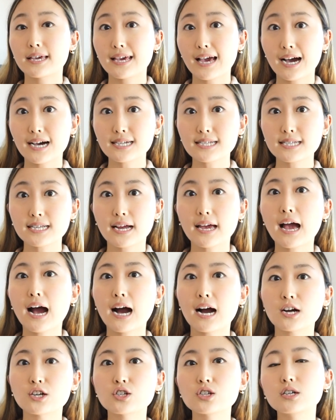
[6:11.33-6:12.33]
yes, I
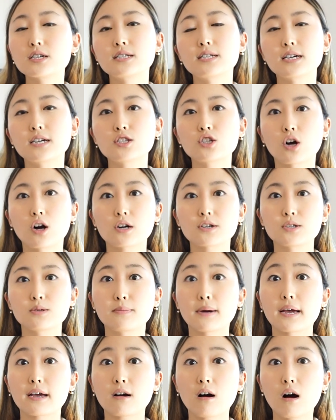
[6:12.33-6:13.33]
actually did talk to
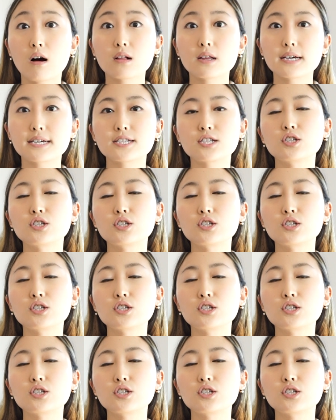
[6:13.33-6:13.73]
my colleagues